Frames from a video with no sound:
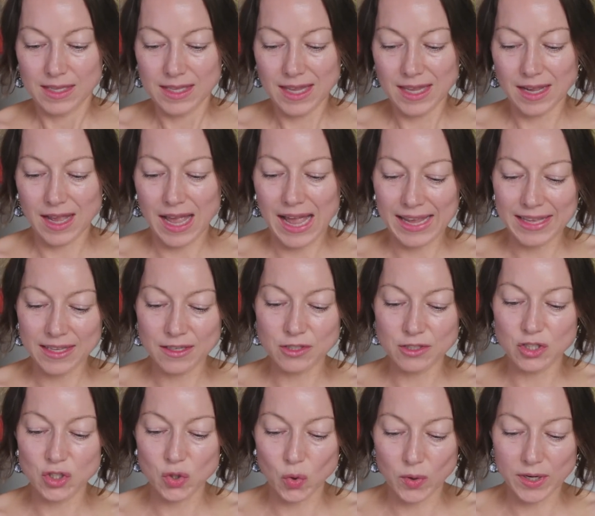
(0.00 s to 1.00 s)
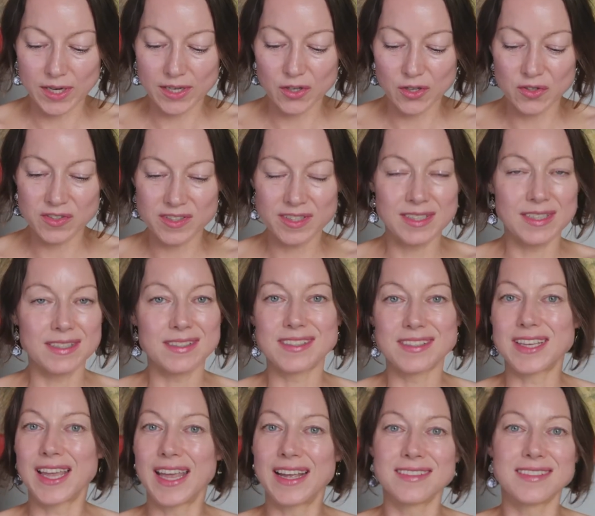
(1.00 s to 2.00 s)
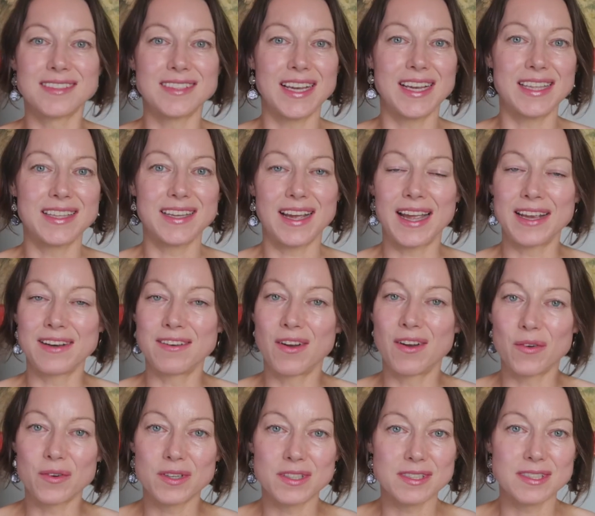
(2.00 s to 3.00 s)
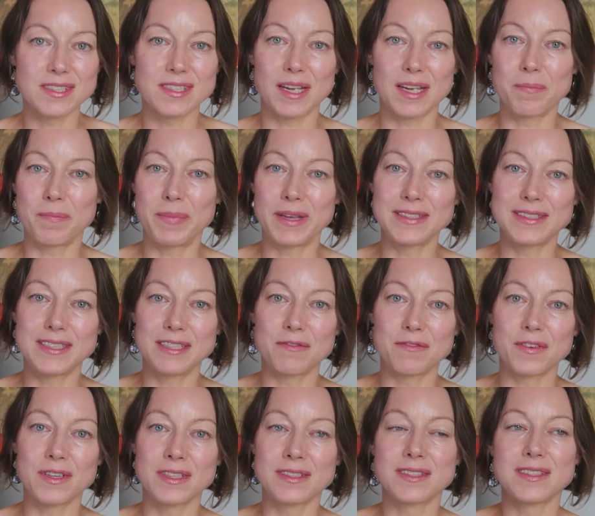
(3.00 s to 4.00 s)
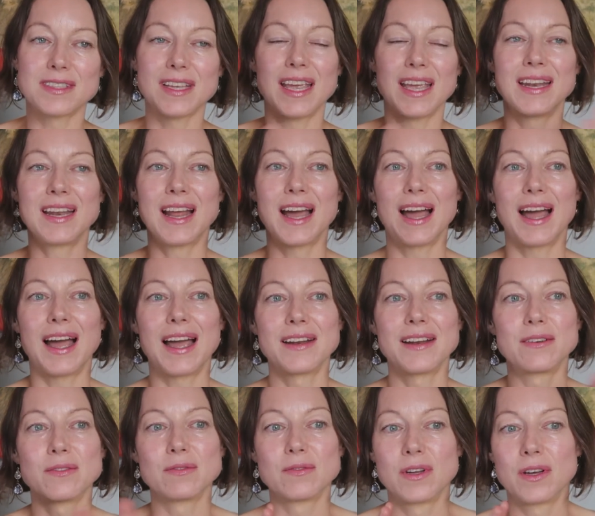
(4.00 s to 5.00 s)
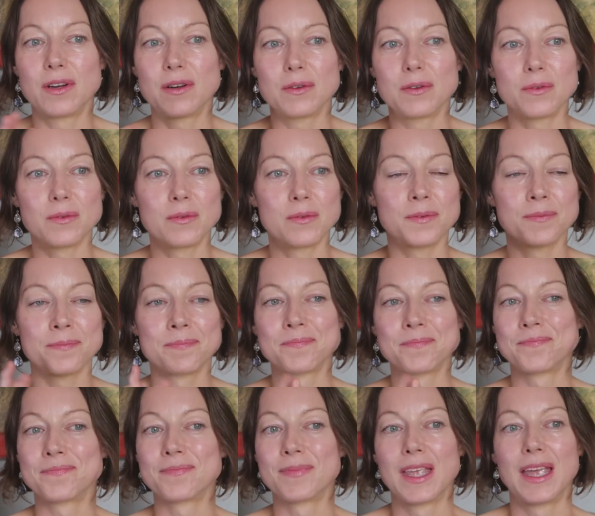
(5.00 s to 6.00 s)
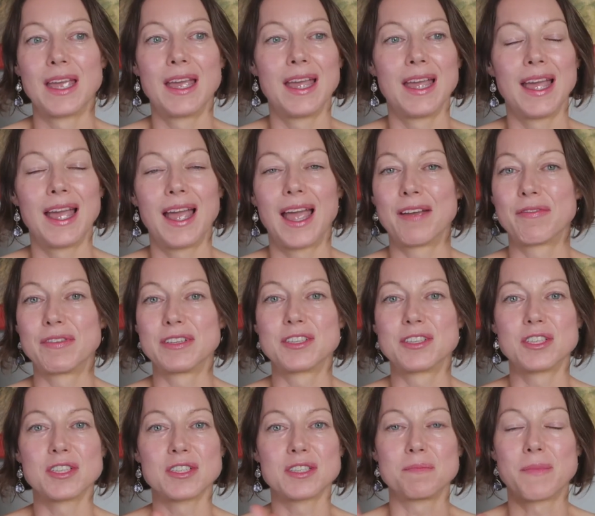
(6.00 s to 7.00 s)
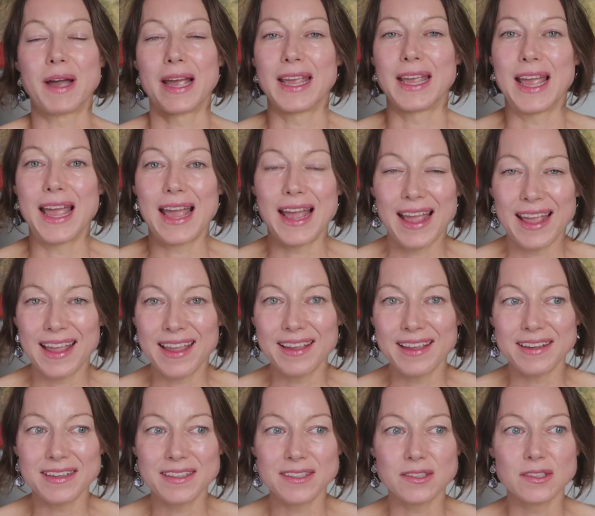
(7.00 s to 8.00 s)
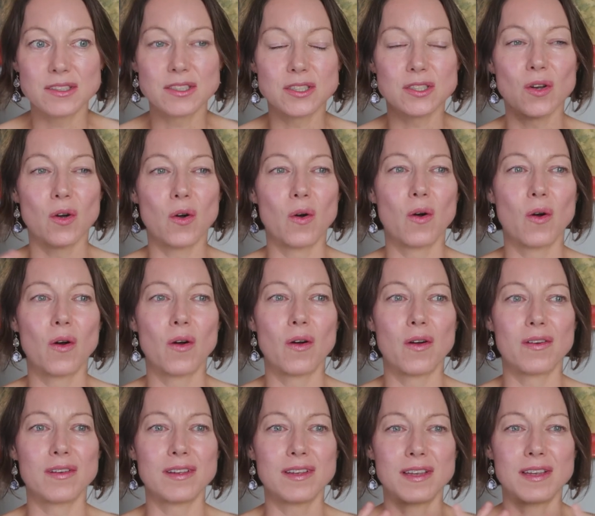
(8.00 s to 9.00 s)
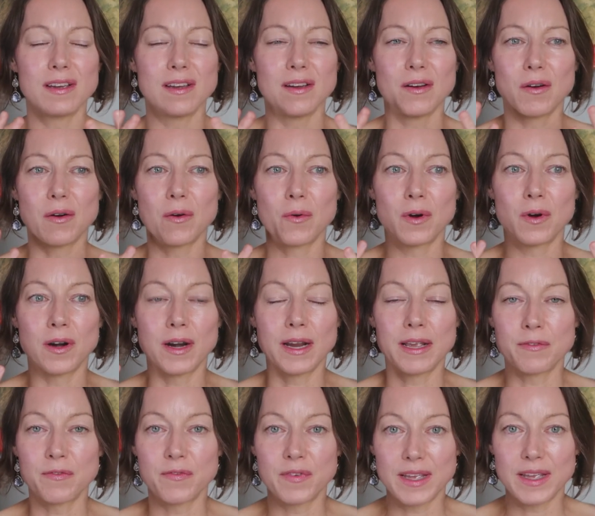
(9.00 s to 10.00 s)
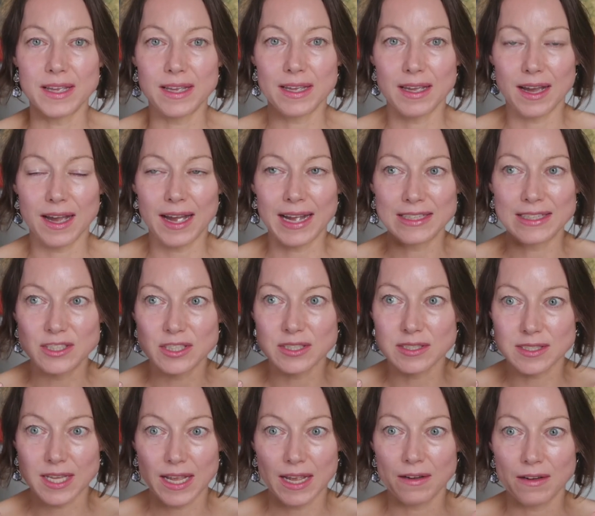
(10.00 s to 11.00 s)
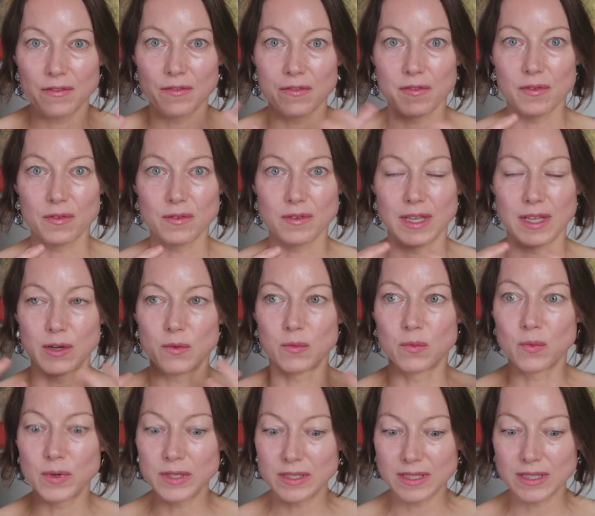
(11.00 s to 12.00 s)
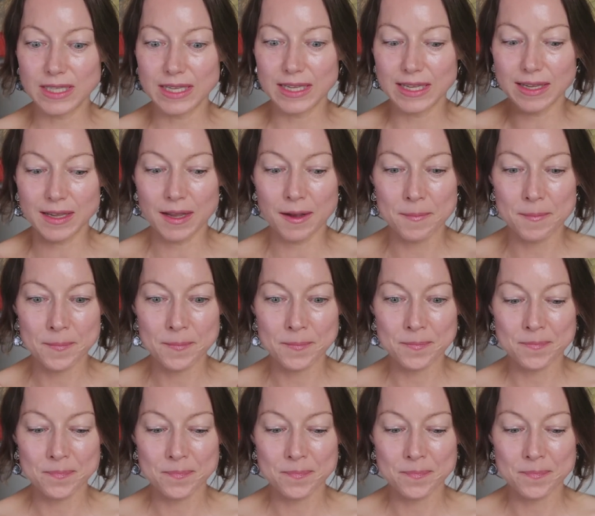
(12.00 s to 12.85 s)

Yeah, I enjoyed using this. Can't say that I noticed a big difference, and I don't know if it's just my age or if I just have like really